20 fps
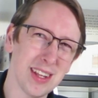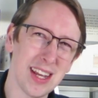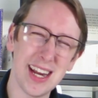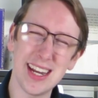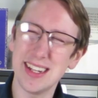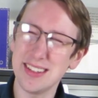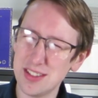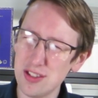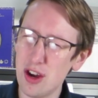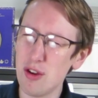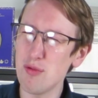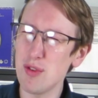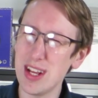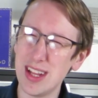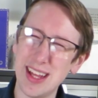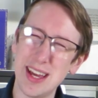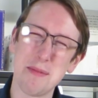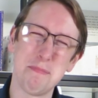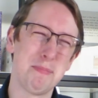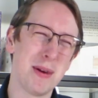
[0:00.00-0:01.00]
and it's not
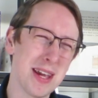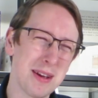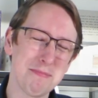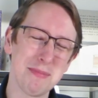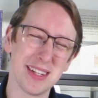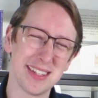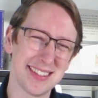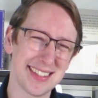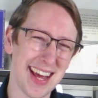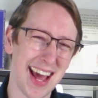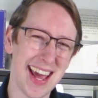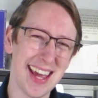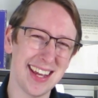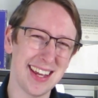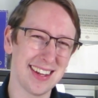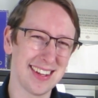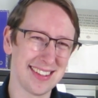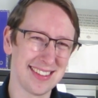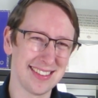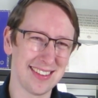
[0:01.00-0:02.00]
really a big
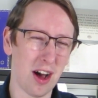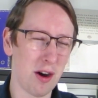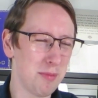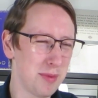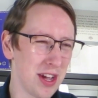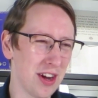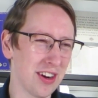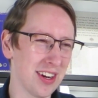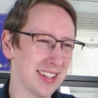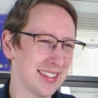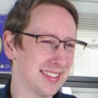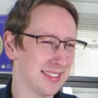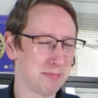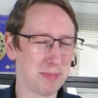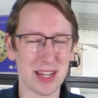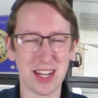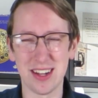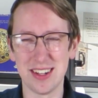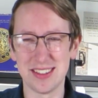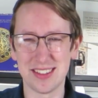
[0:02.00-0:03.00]
mistake, I'll be honest,
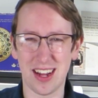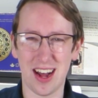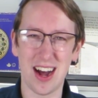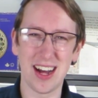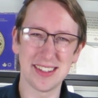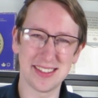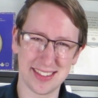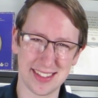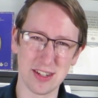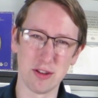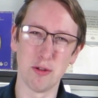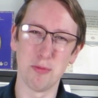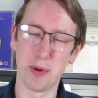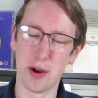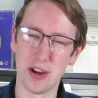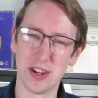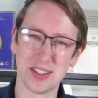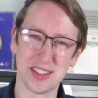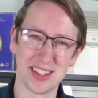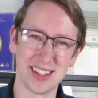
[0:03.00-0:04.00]
because I still
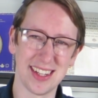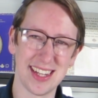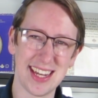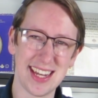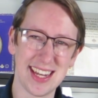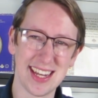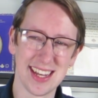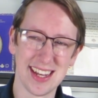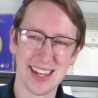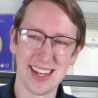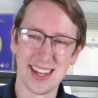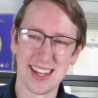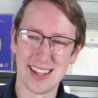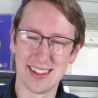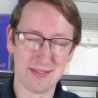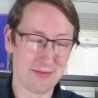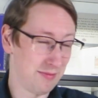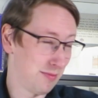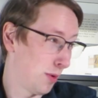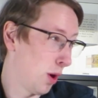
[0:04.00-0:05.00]
personally,
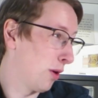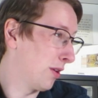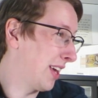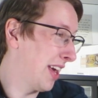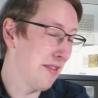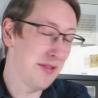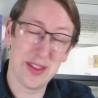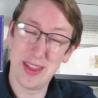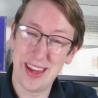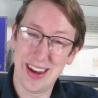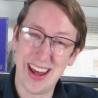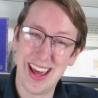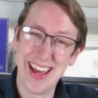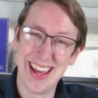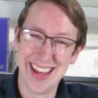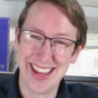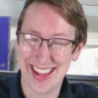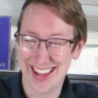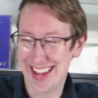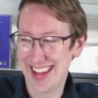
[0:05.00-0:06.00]
well, given that
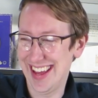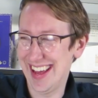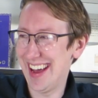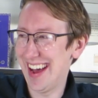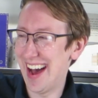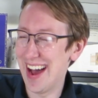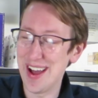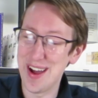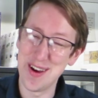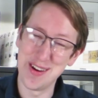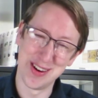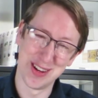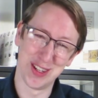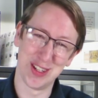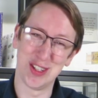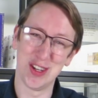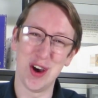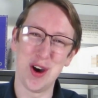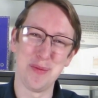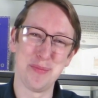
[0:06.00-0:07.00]
I own a
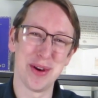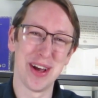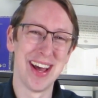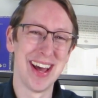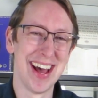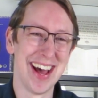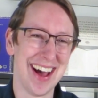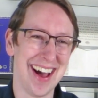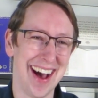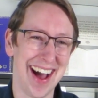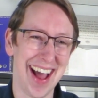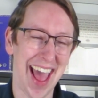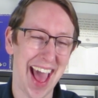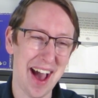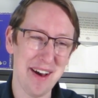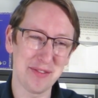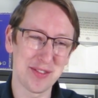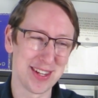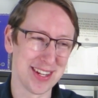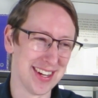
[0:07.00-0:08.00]
shop, I
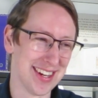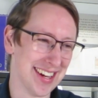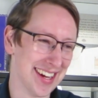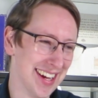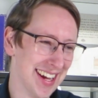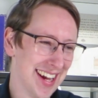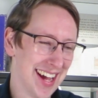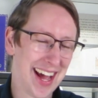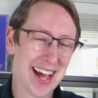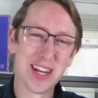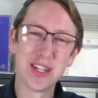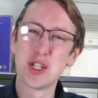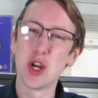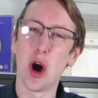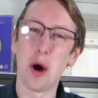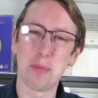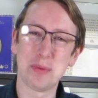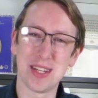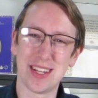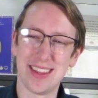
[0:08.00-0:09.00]
have to
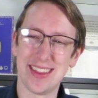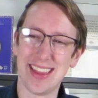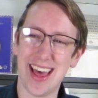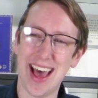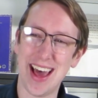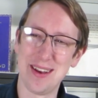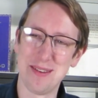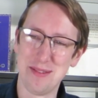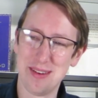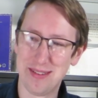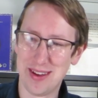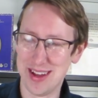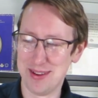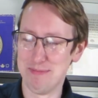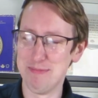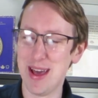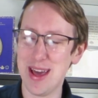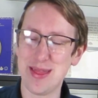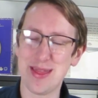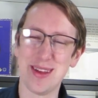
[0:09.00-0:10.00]
adopt that
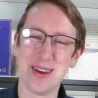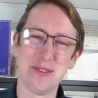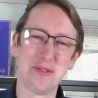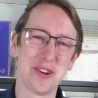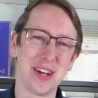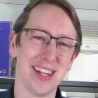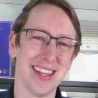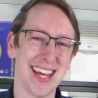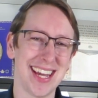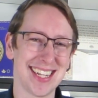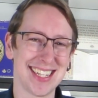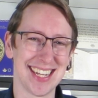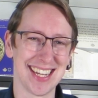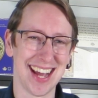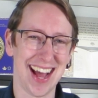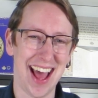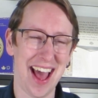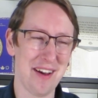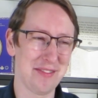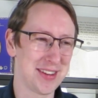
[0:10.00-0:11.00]
method of collecting.
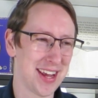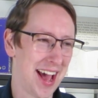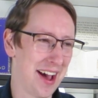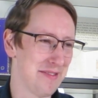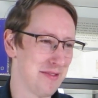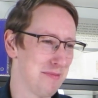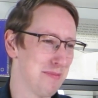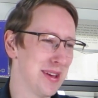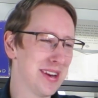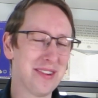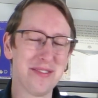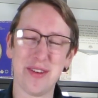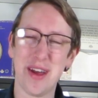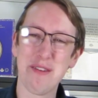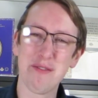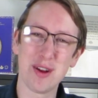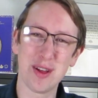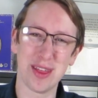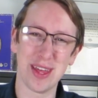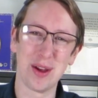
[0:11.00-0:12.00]
I have to have a bit of
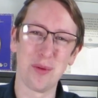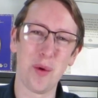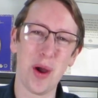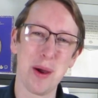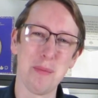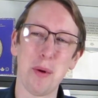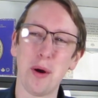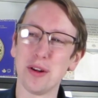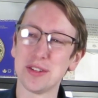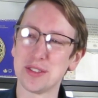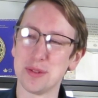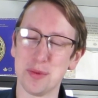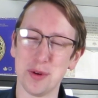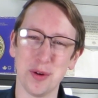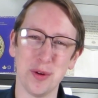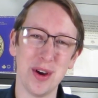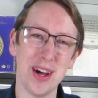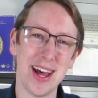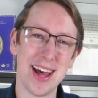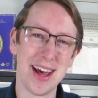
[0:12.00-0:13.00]
everything where
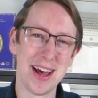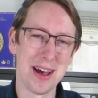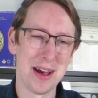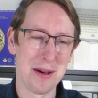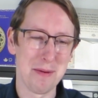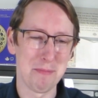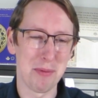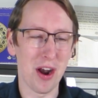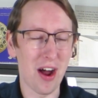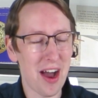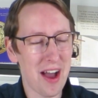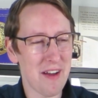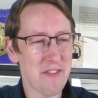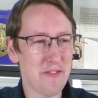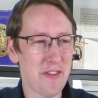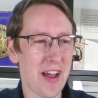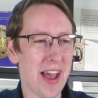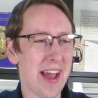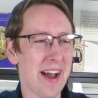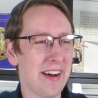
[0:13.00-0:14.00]
possible. But I
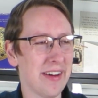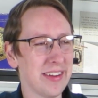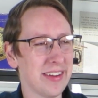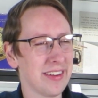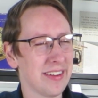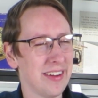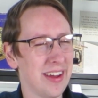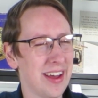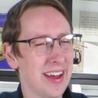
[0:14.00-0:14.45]
found,